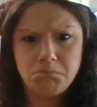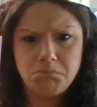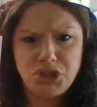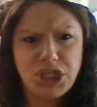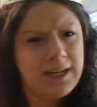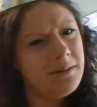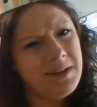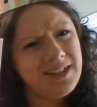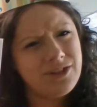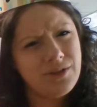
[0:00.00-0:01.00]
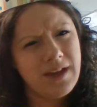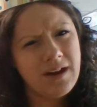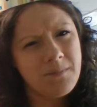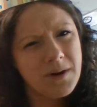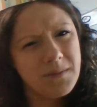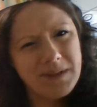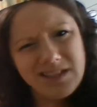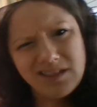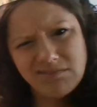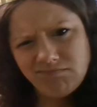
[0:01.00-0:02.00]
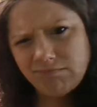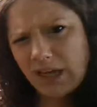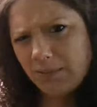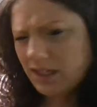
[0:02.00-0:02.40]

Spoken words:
she didn't mean to do that on purpose, maybe?